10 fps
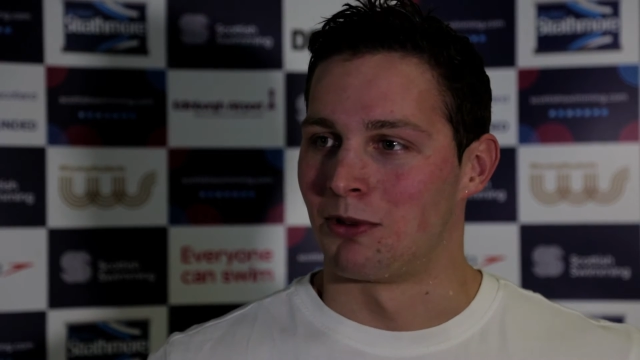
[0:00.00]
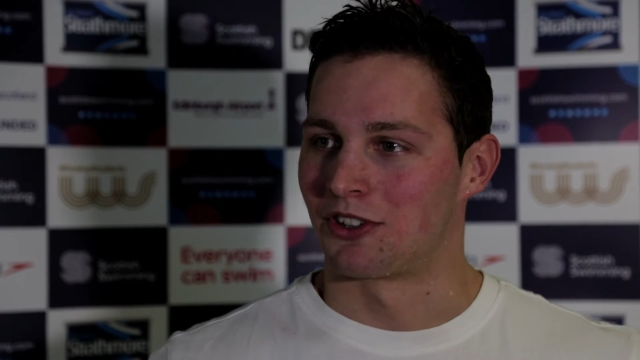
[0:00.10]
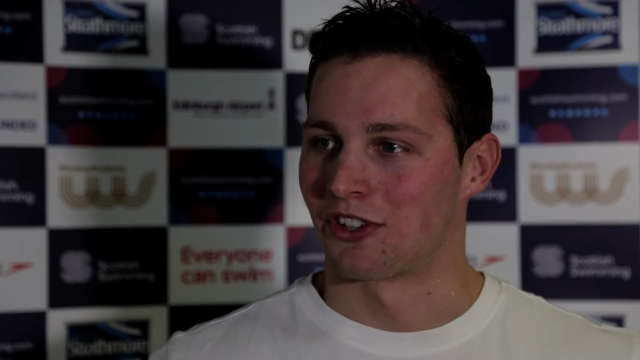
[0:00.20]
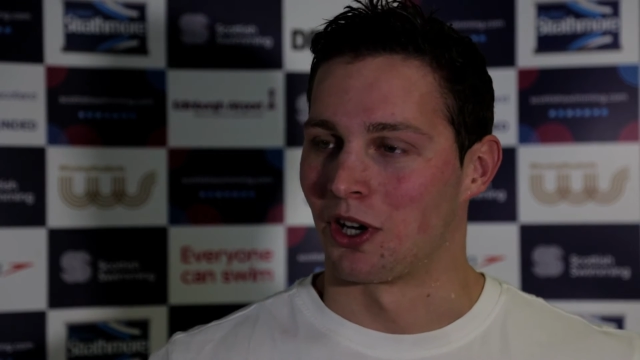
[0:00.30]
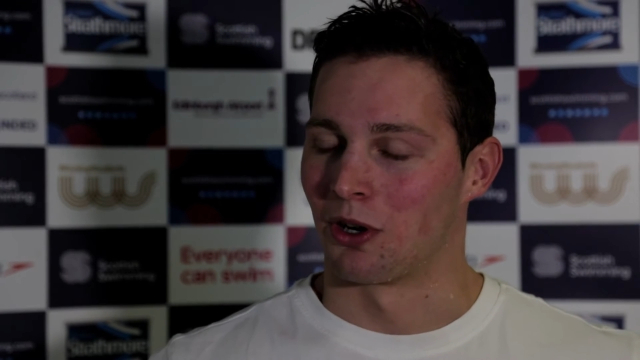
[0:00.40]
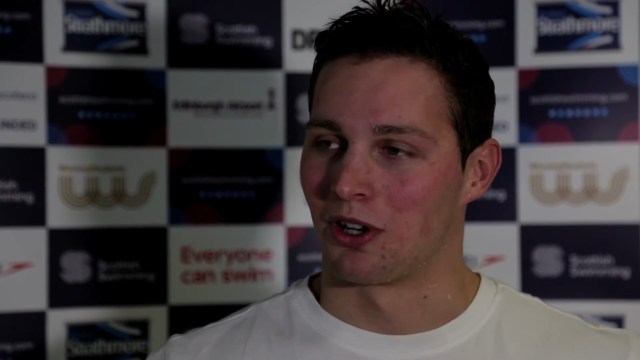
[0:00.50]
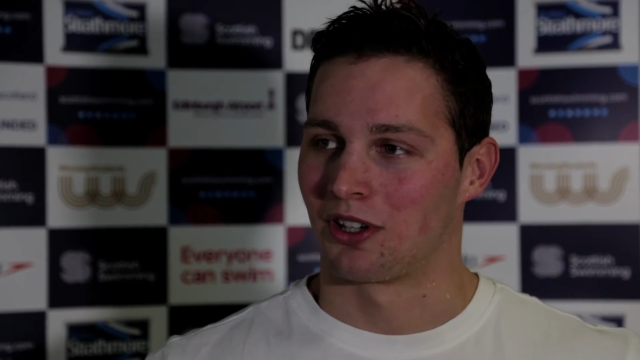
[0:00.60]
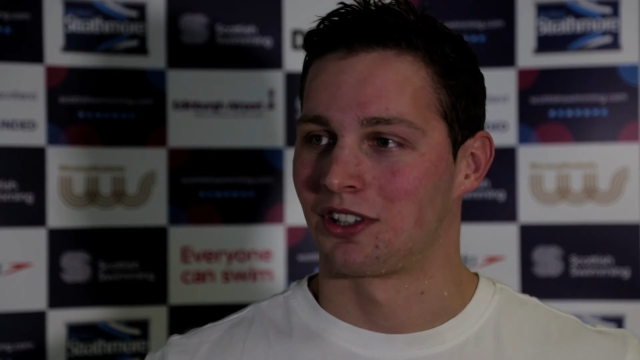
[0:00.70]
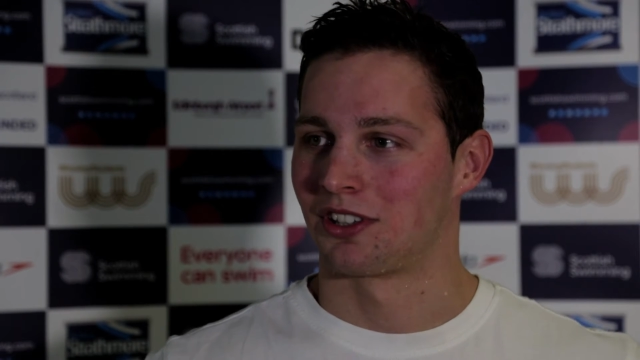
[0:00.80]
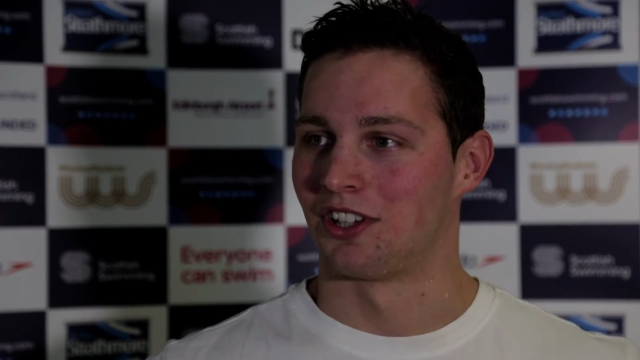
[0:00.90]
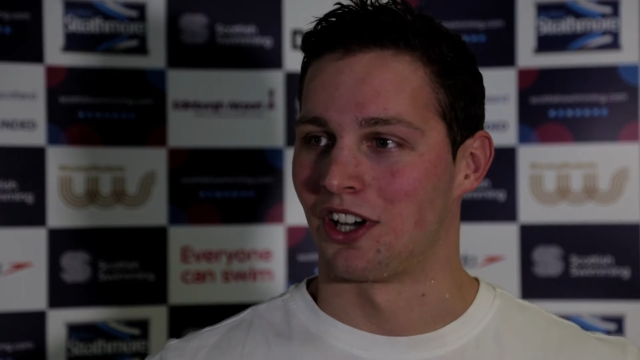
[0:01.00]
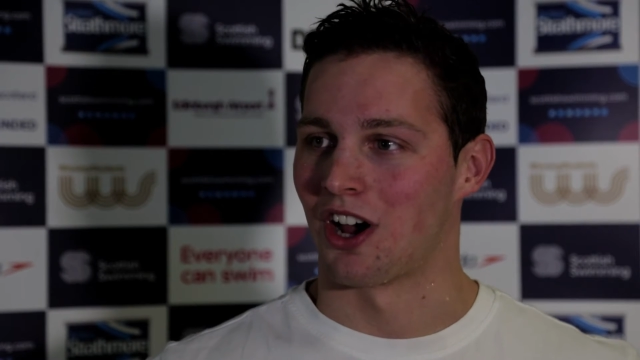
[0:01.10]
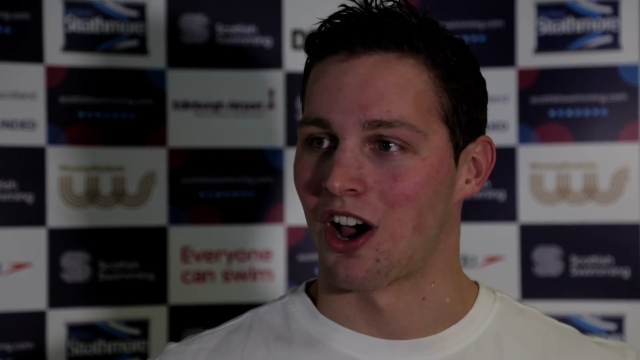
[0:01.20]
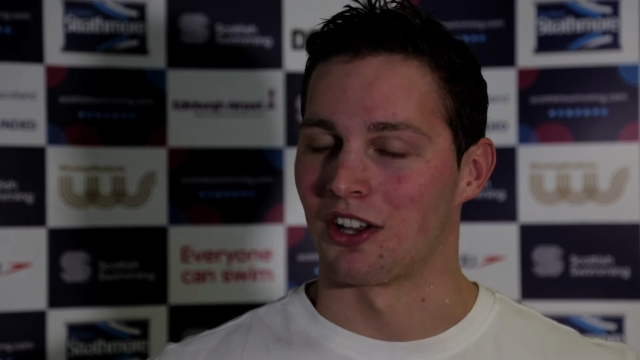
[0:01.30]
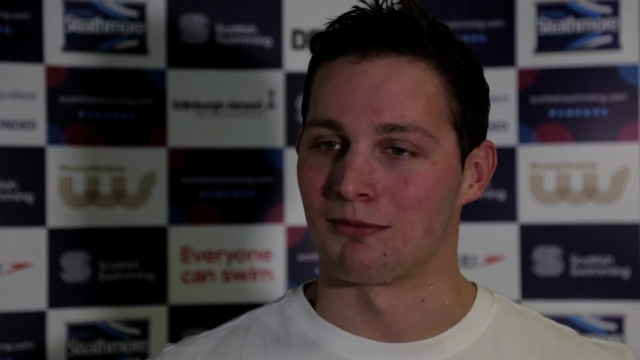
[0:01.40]
but uh,
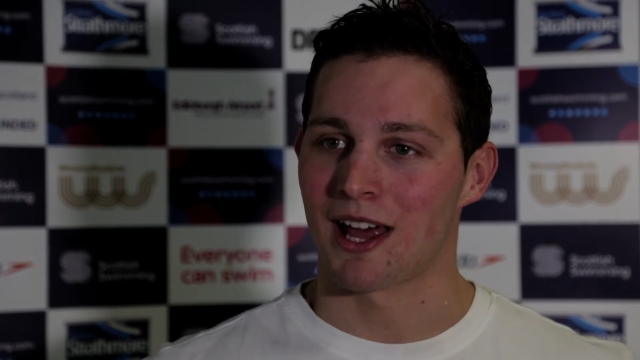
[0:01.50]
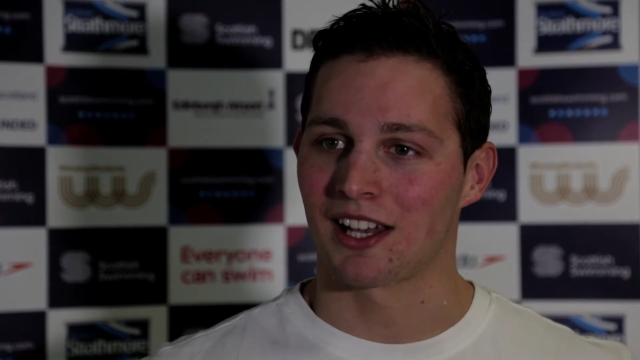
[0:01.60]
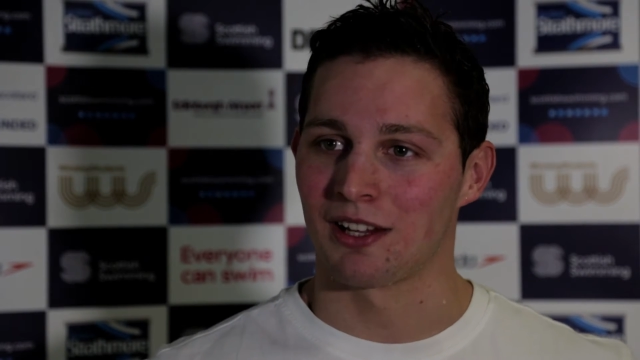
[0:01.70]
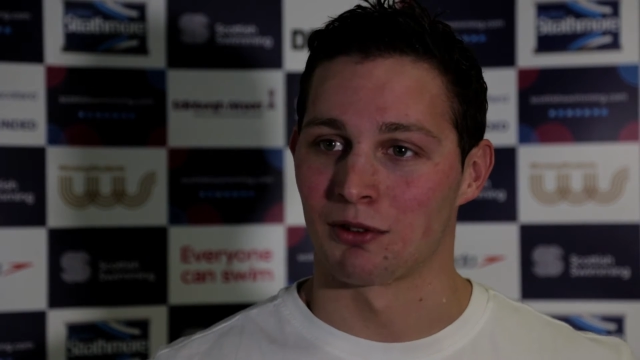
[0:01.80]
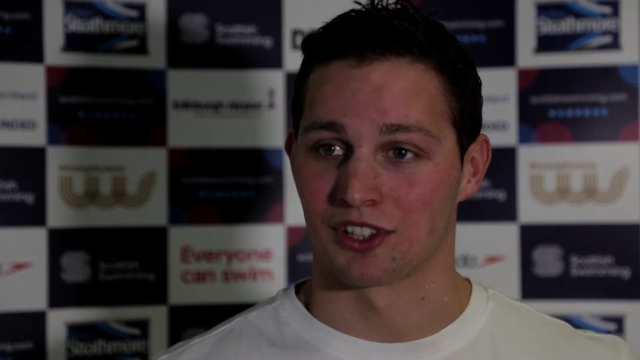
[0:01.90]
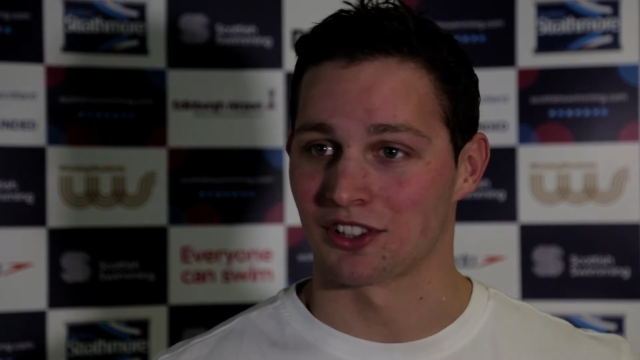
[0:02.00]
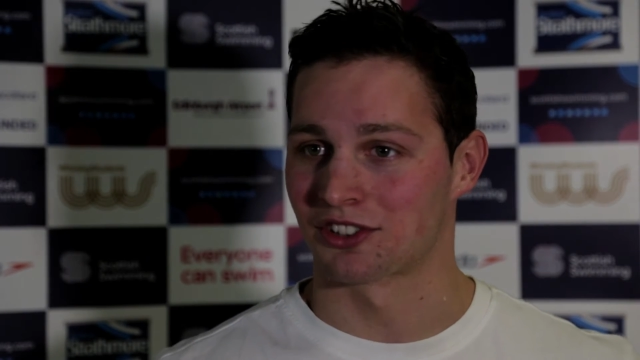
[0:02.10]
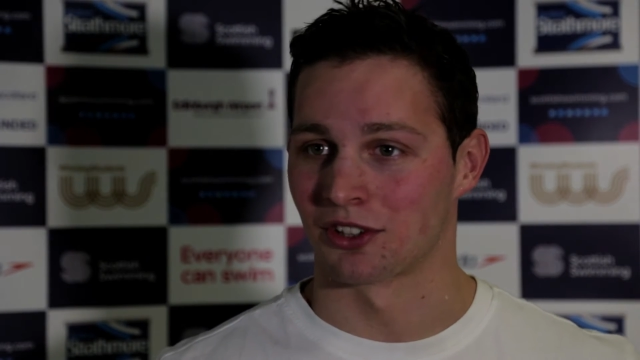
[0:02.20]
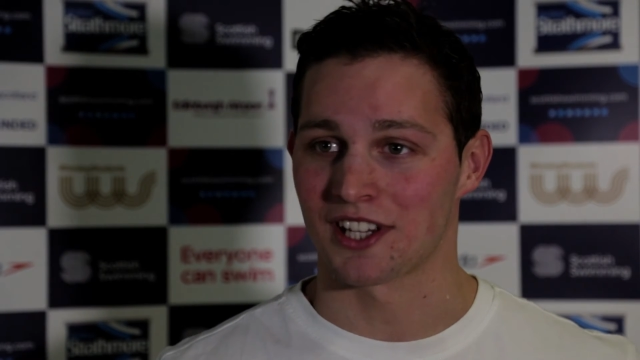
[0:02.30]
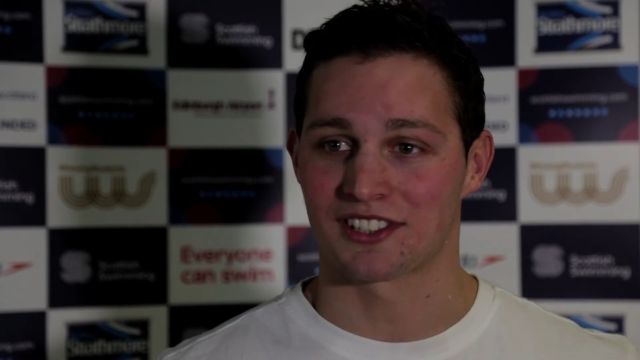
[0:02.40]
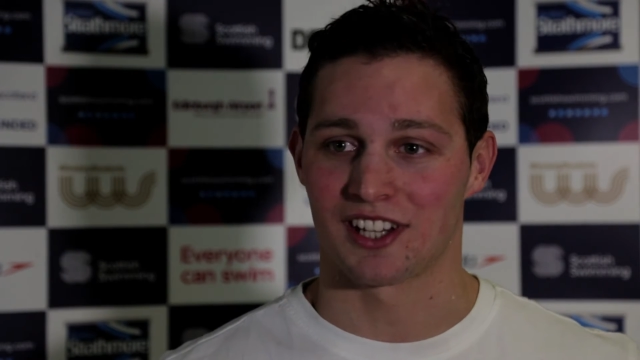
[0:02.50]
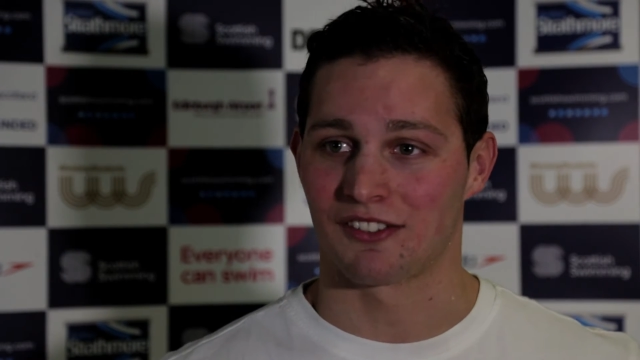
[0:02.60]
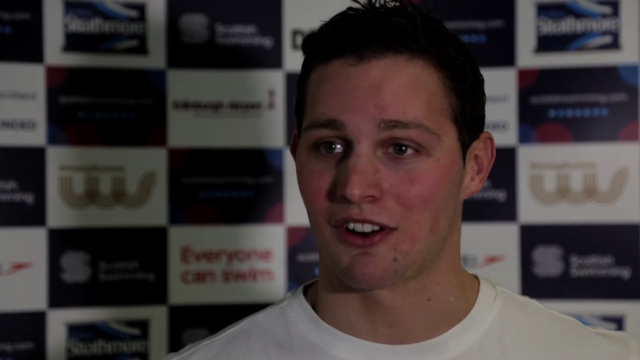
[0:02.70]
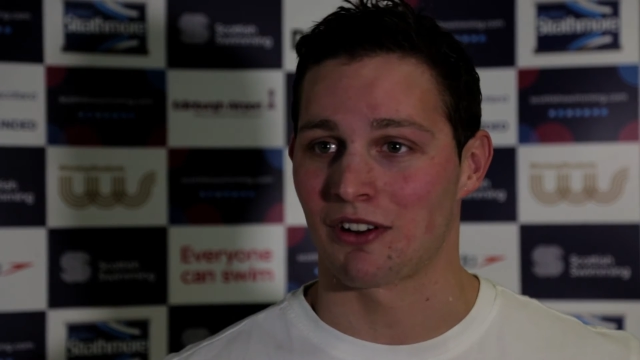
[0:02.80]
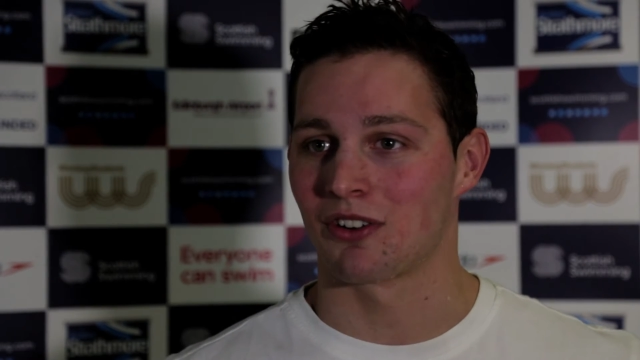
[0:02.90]
the 100 medley was also
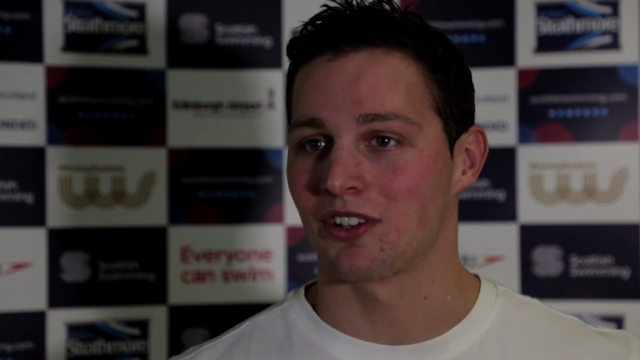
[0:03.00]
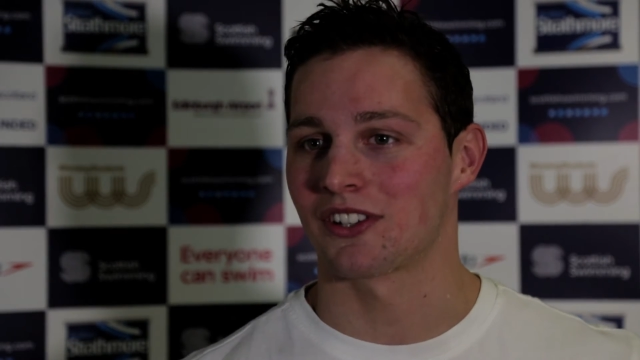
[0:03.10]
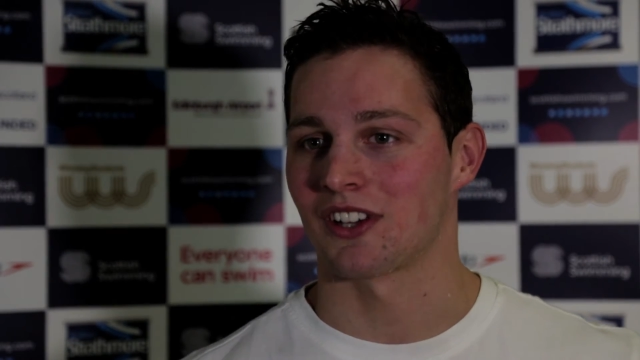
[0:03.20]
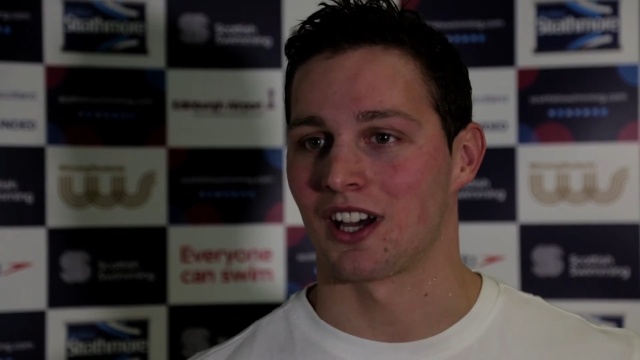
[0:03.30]
yesterday very good.